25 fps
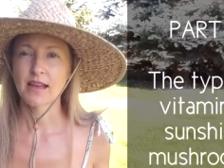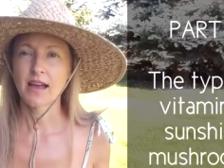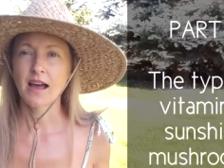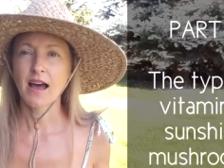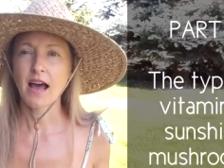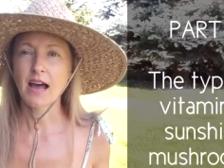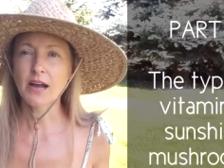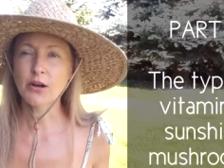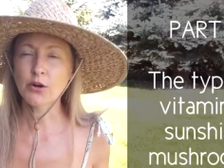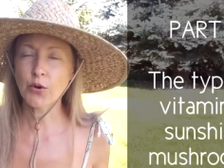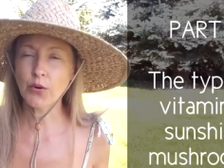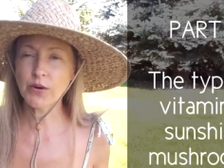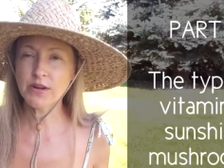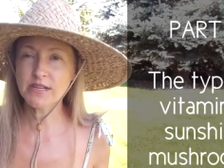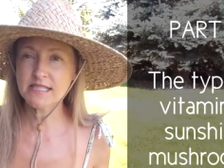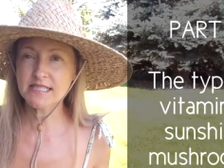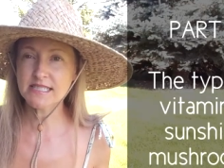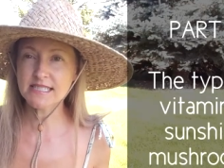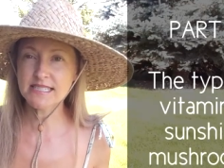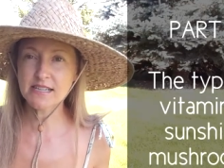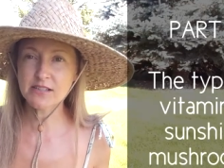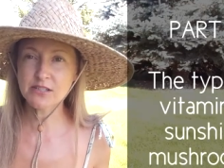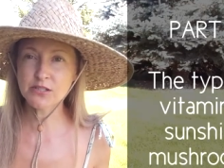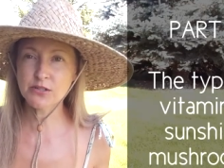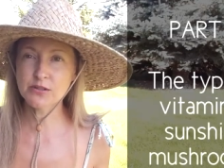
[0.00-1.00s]
I'm going to
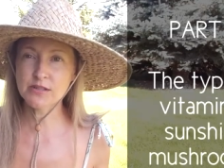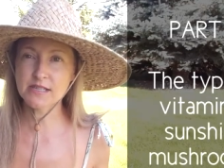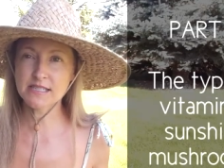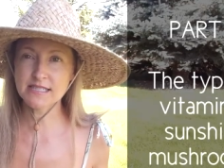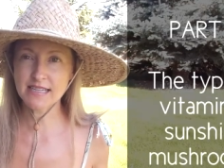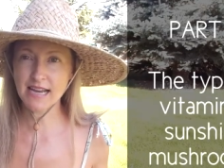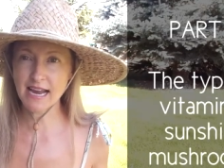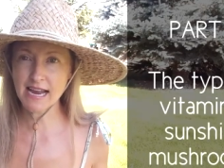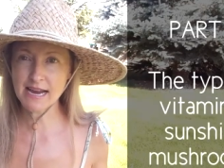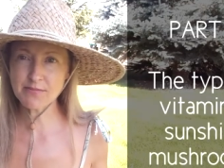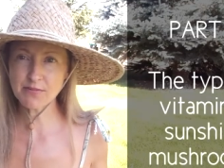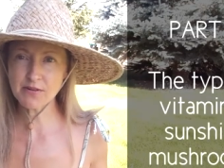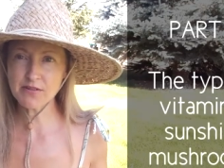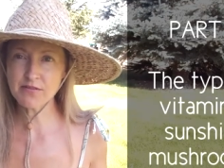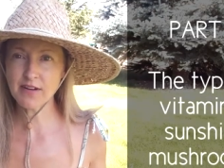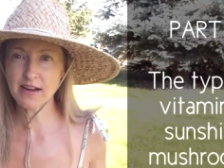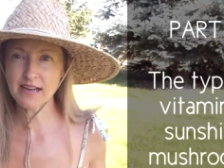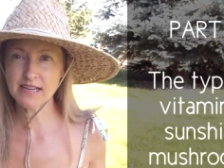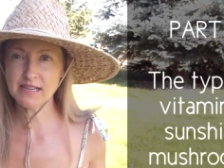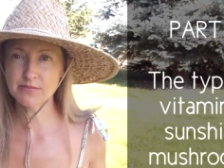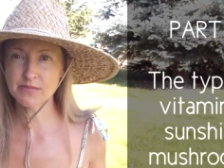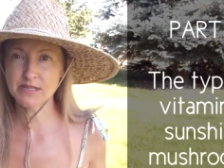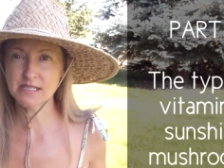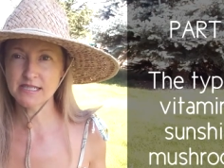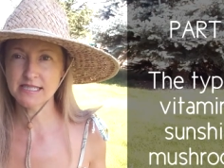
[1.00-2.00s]
tell you the type of
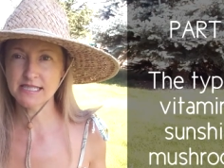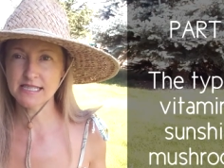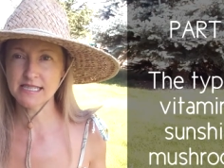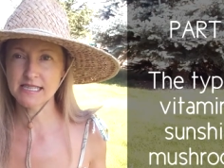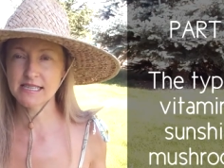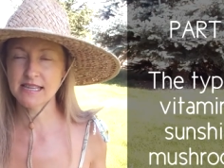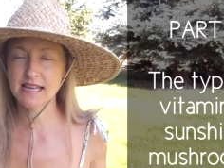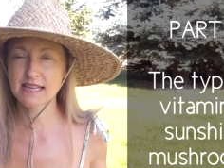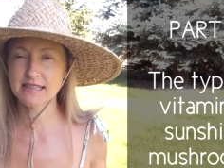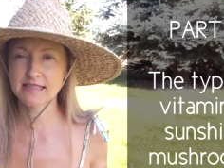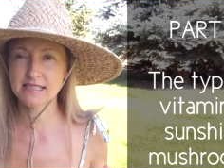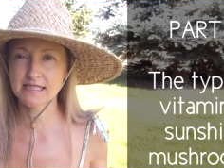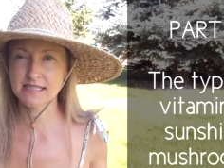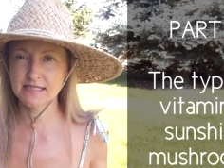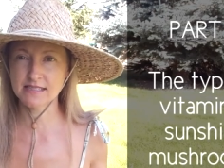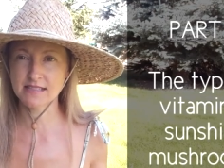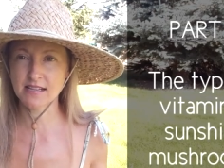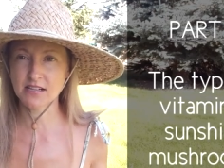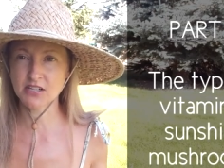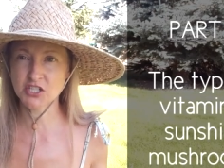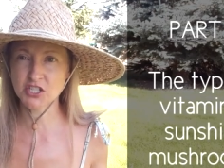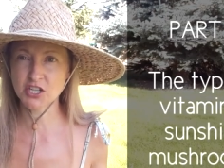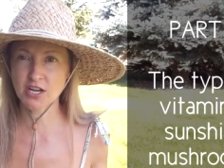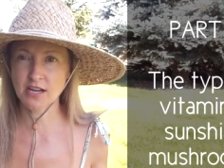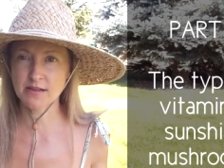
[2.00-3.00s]
vitamin D that these
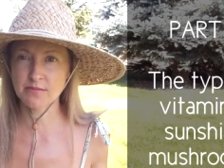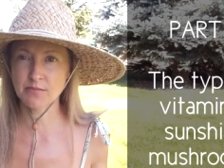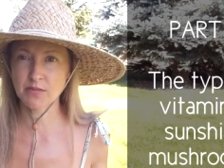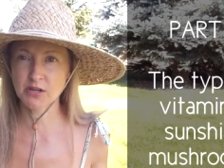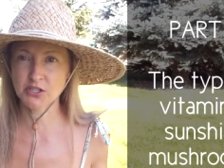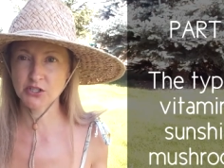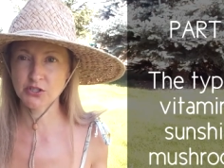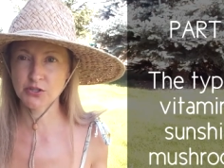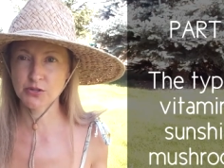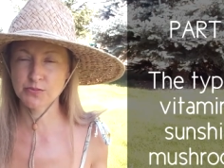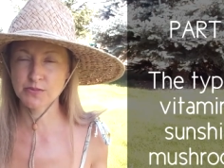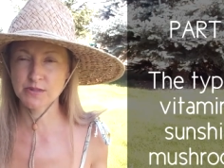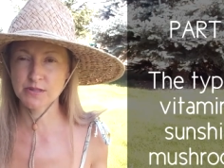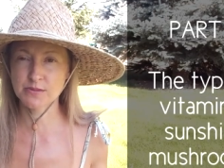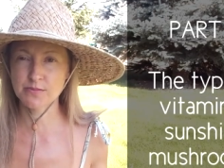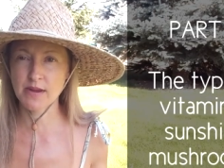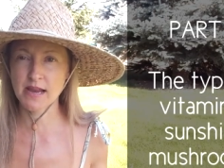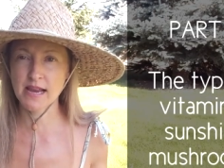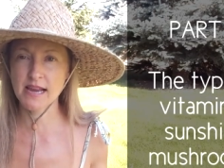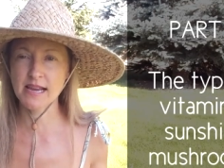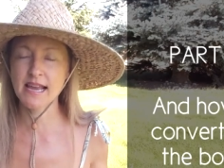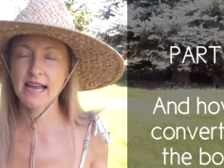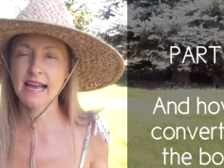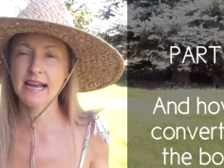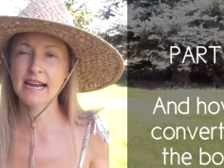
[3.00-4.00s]
sunshine mushrooms
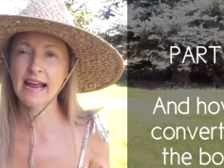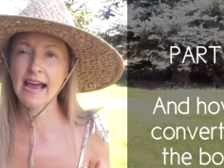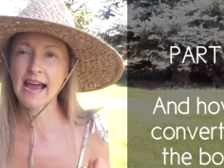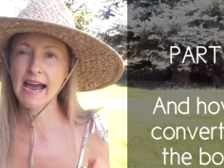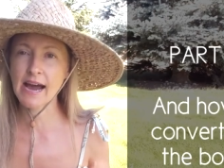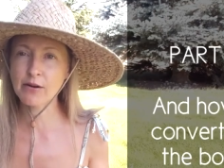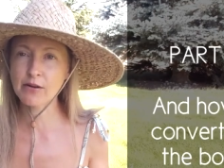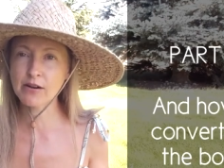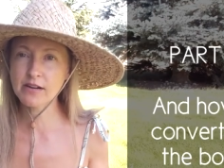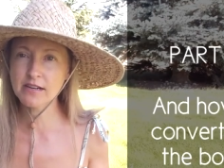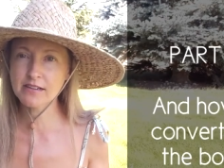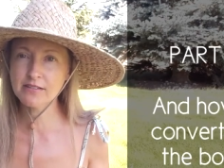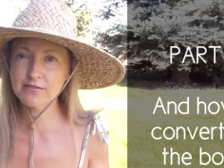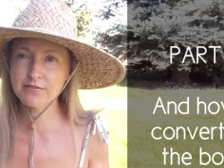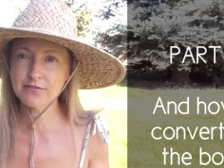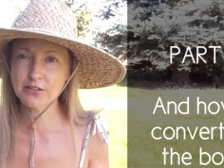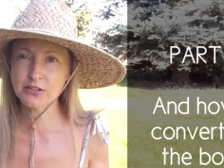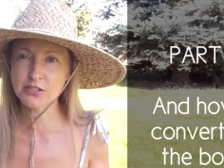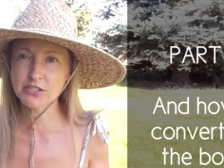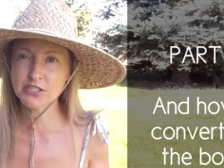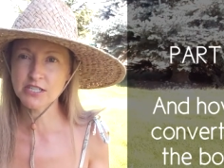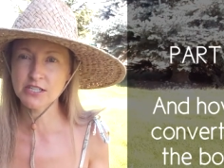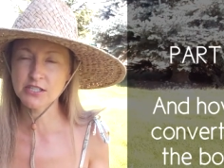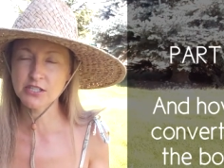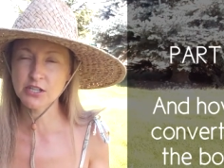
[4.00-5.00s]
make and how it
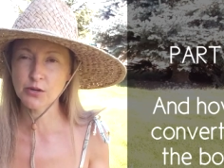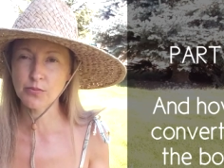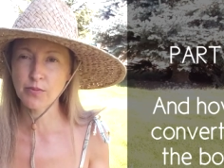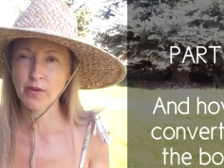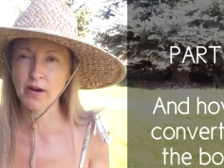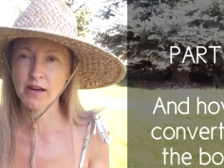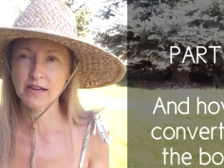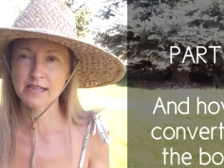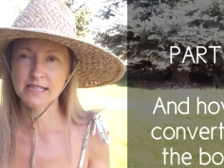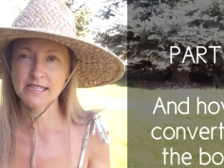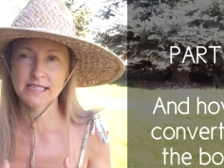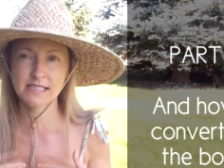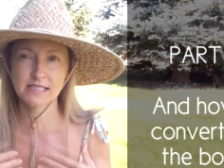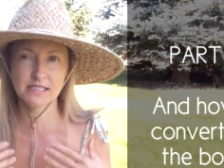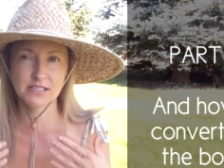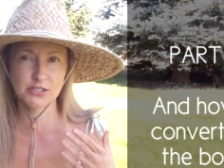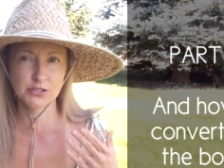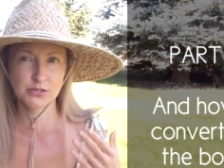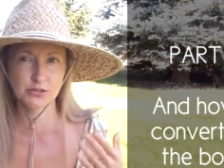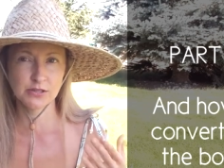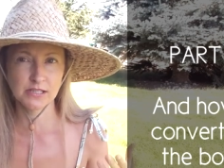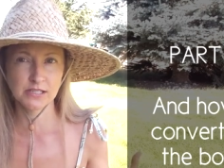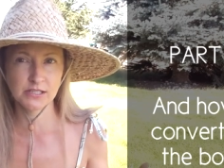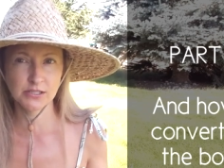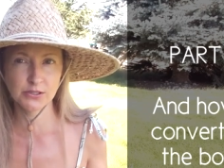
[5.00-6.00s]
converts in your body
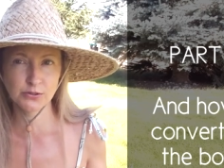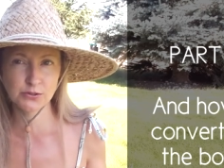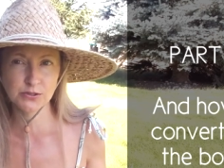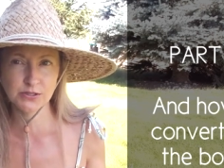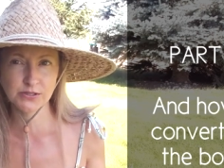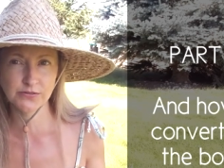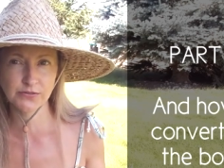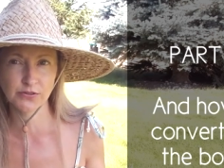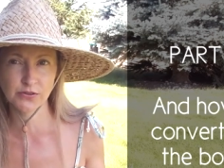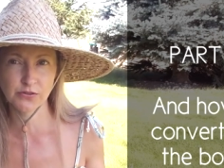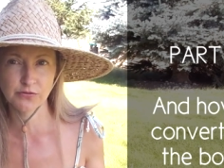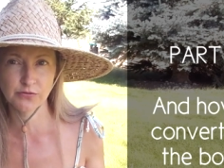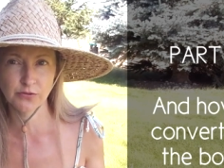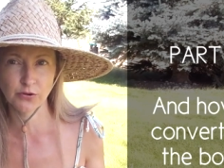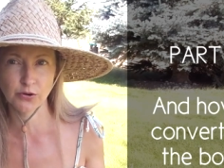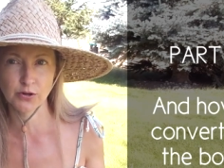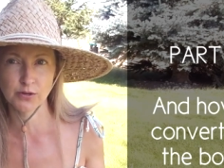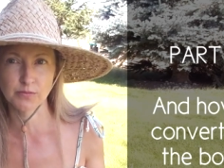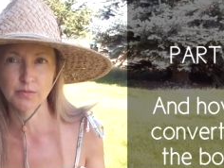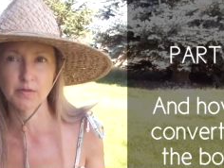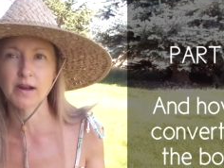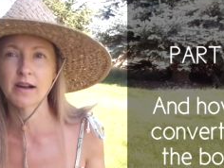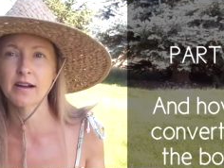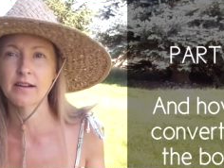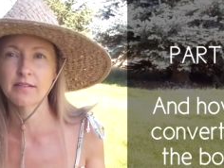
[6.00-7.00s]
into the useful
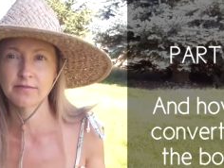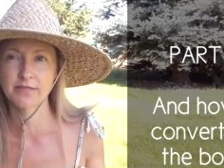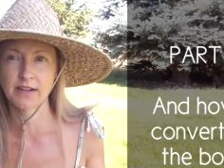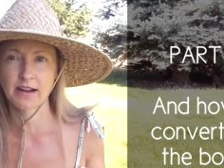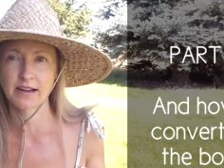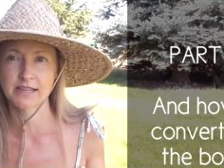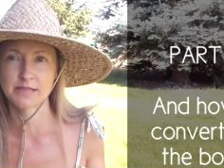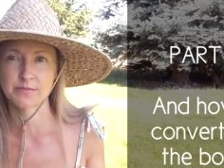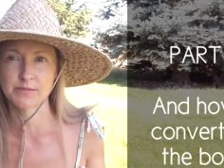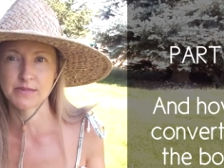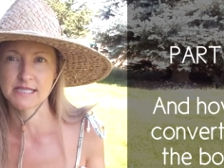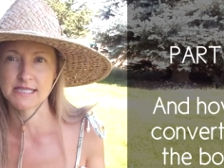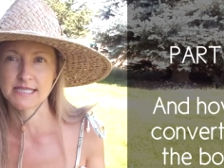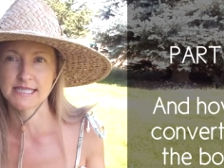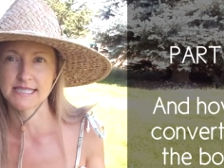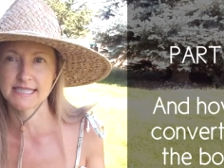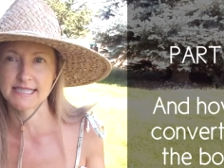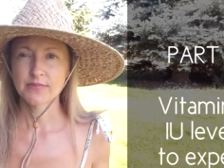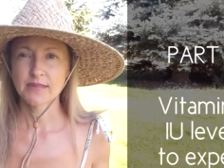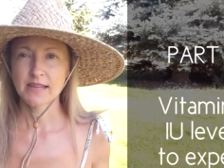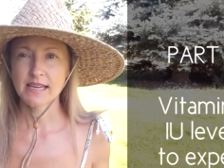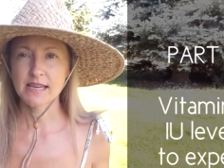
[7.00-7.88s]
form of vitamin D.